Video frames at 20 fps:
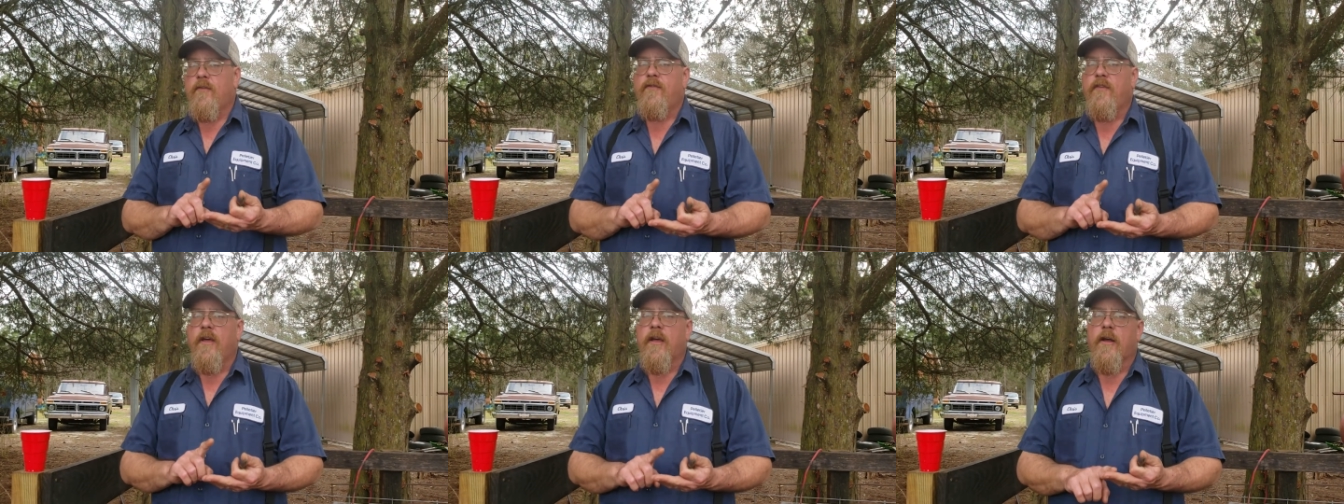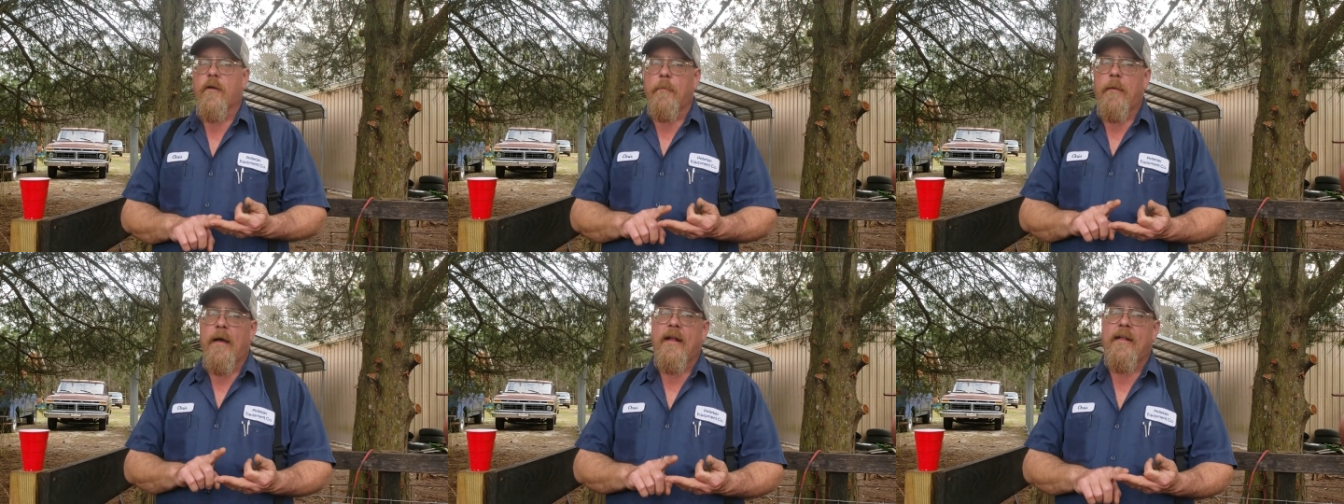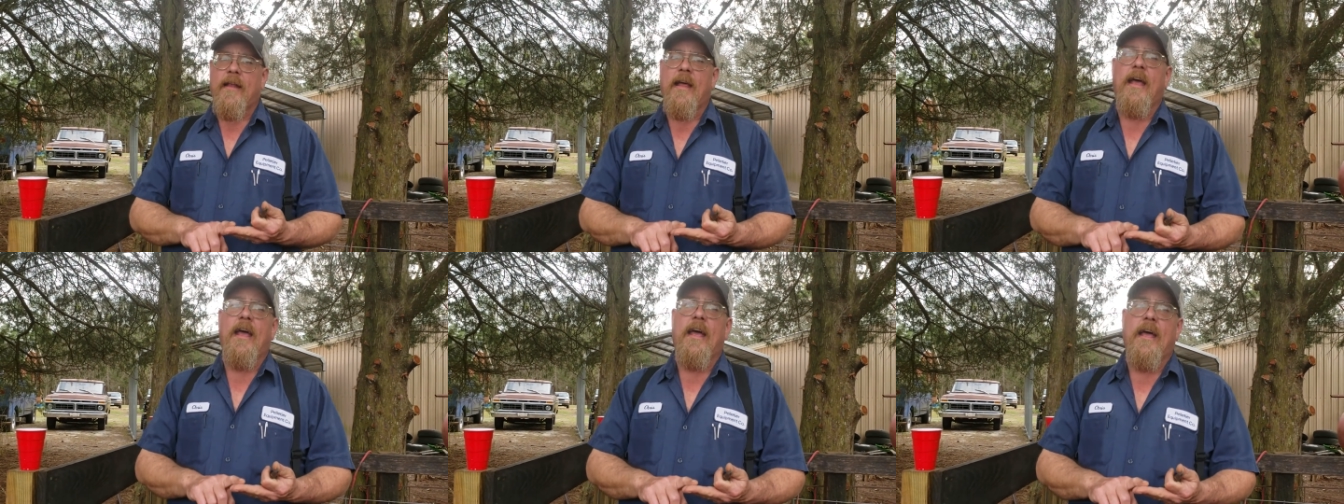figured my
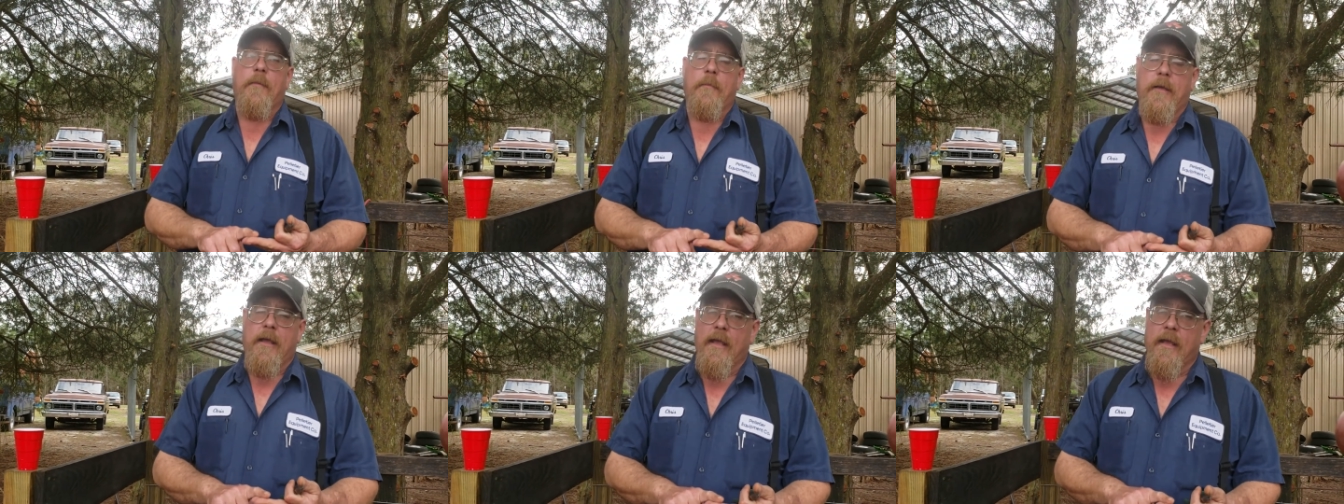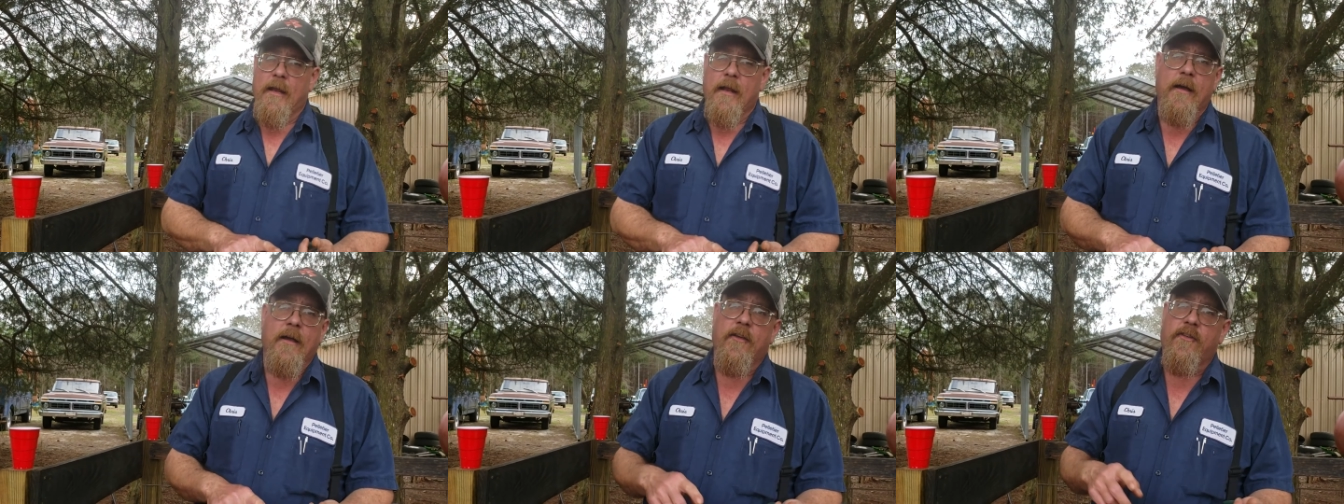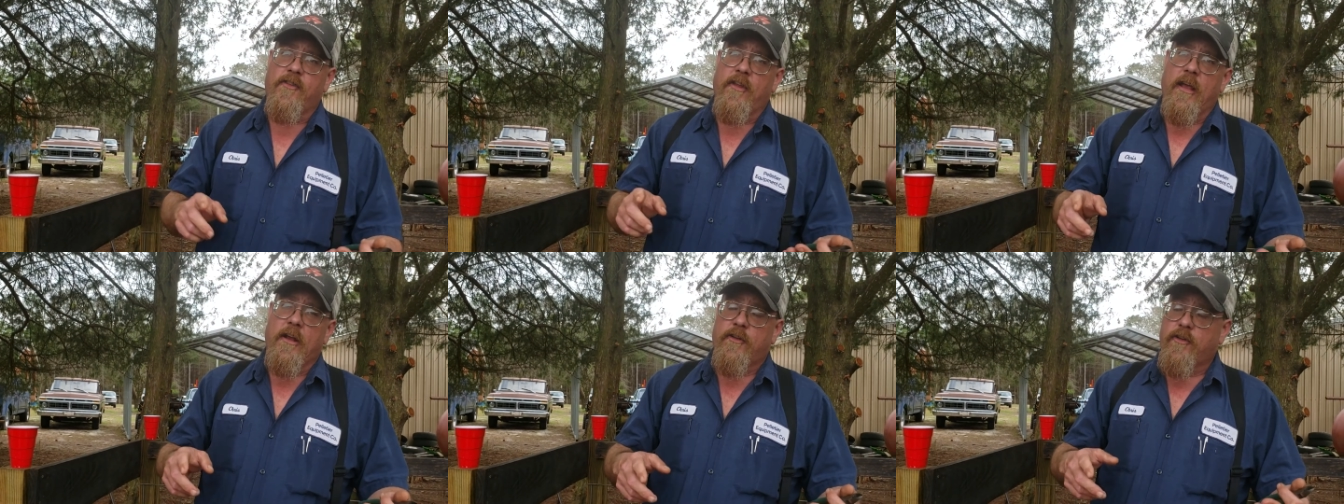time in at,
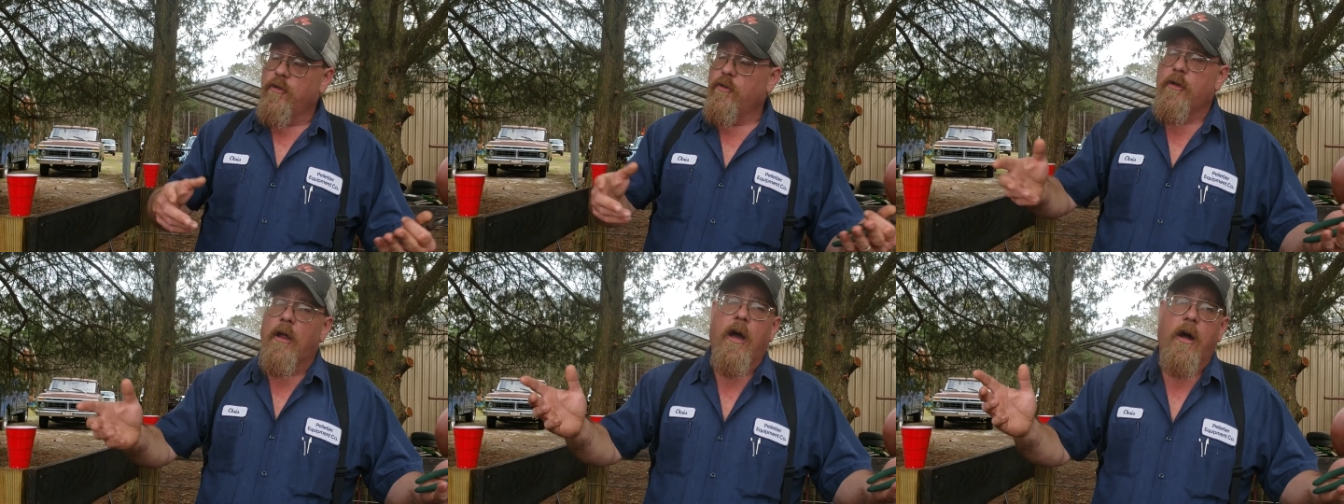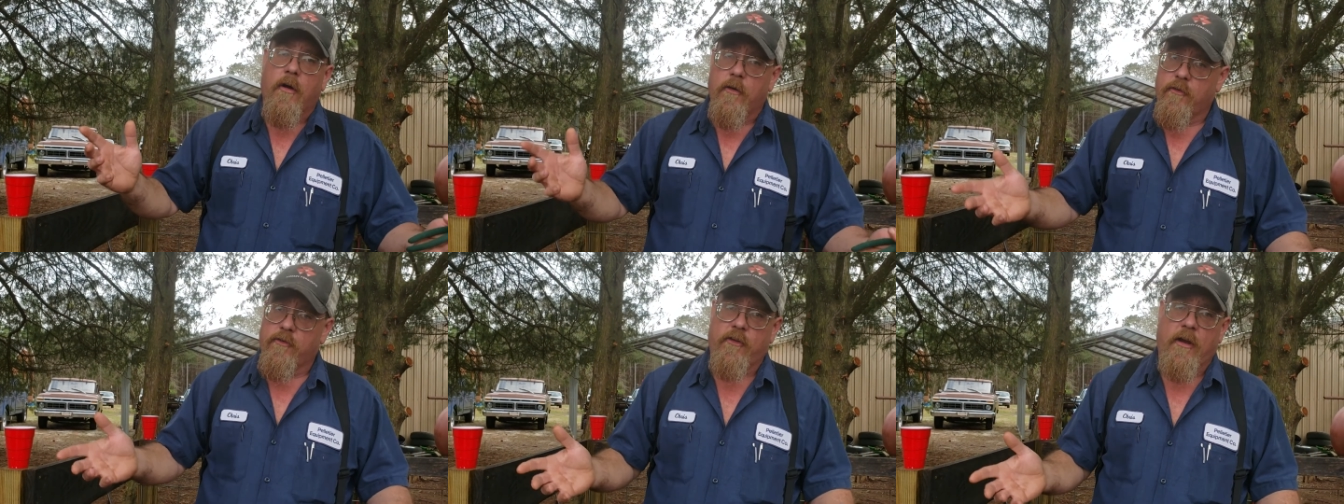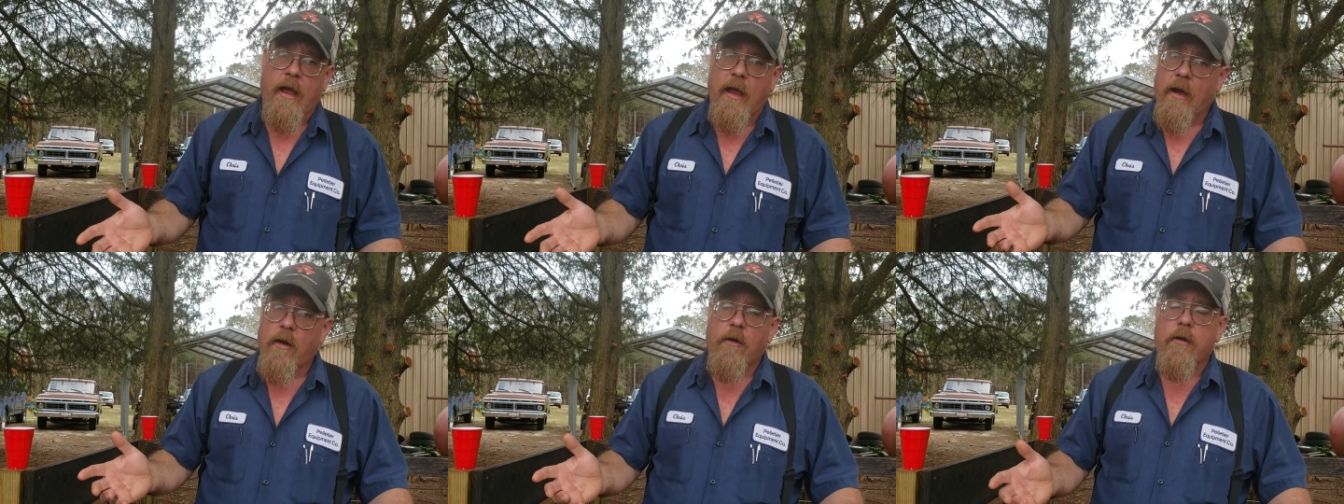let's say $2 an
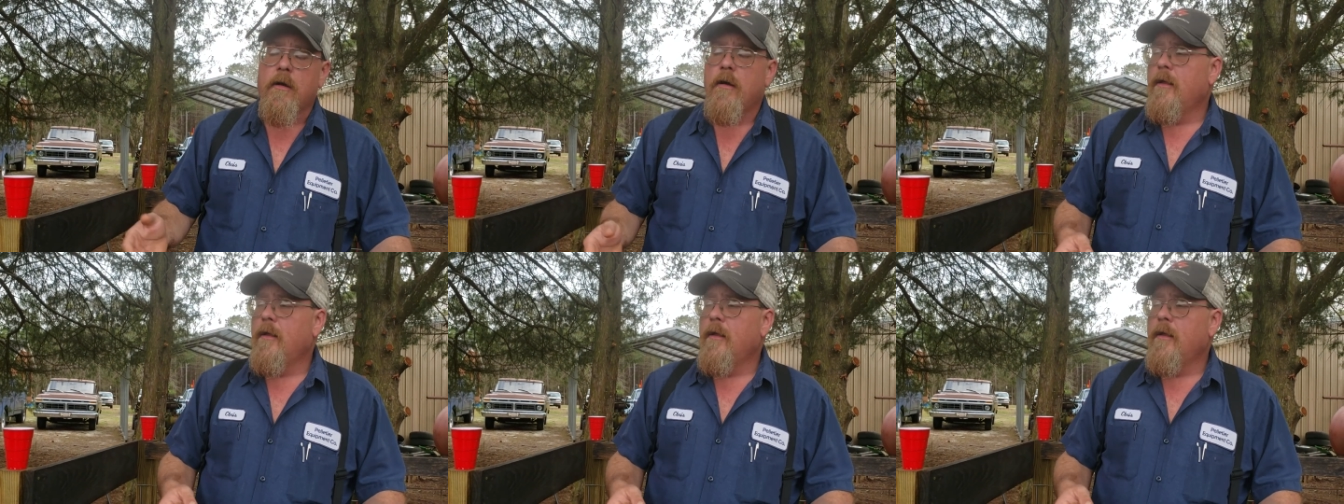hour,